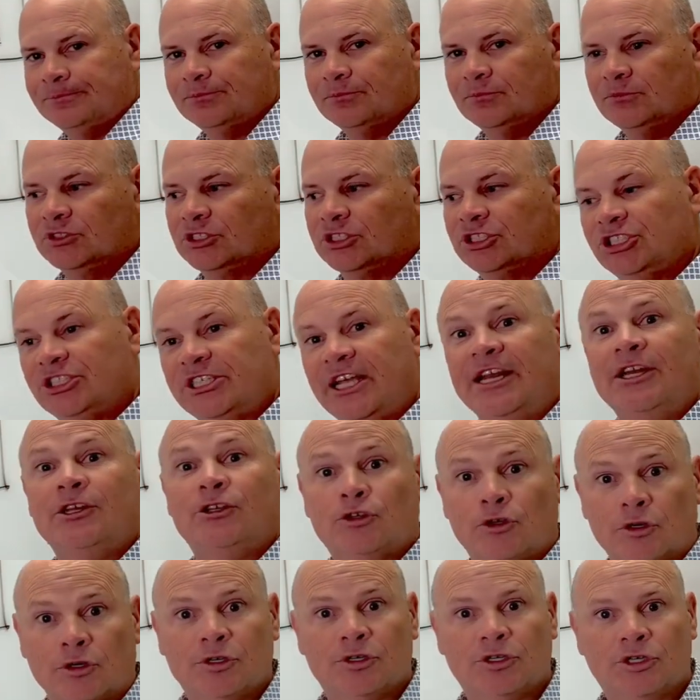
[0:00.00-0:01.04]
to change
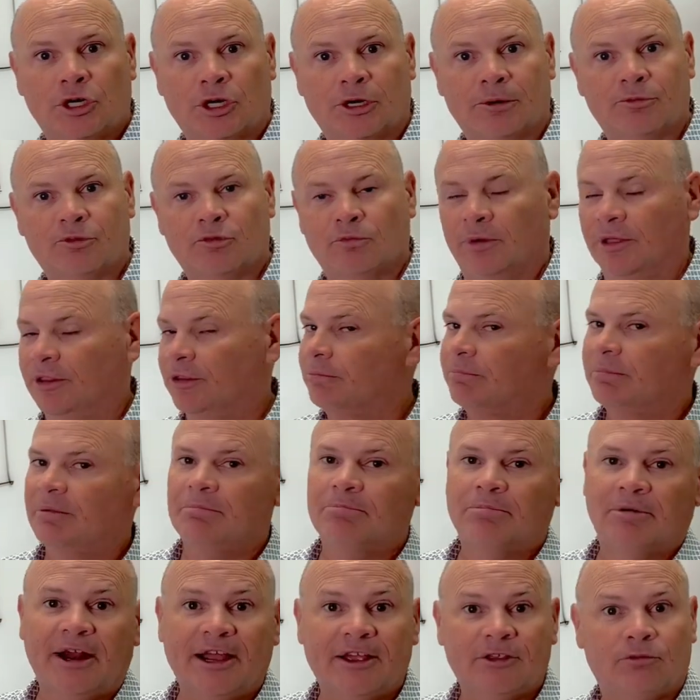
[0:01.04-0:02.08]
certain terms, whether it be
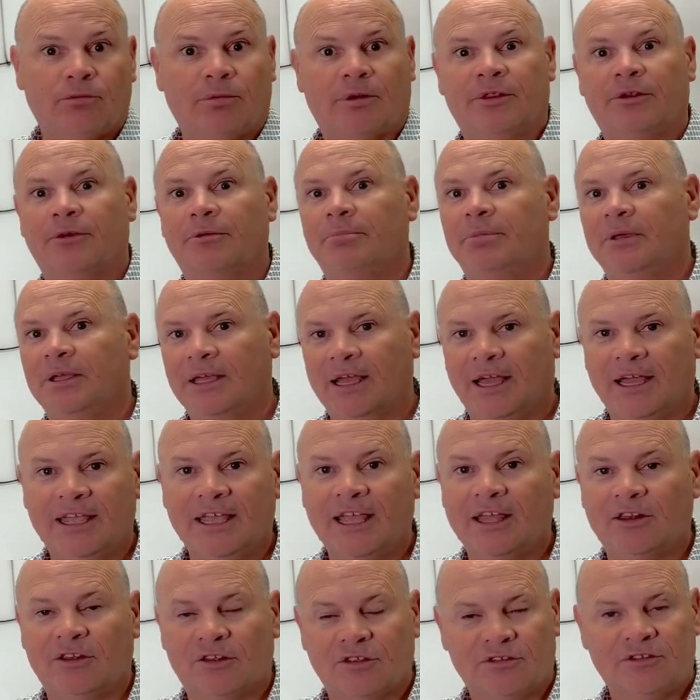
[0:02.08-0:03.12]
price, whether it be,
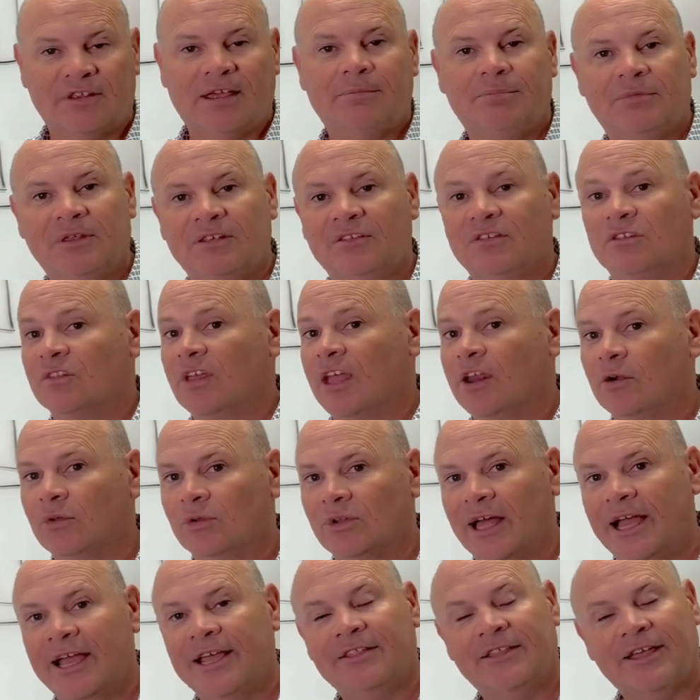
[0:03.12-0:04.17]
again, the same things that they don't
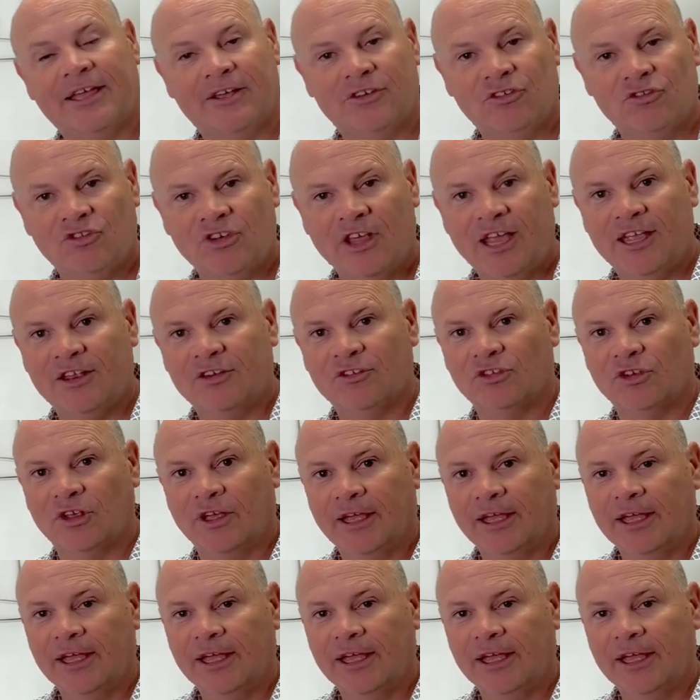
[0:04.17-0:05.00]
like, they can change.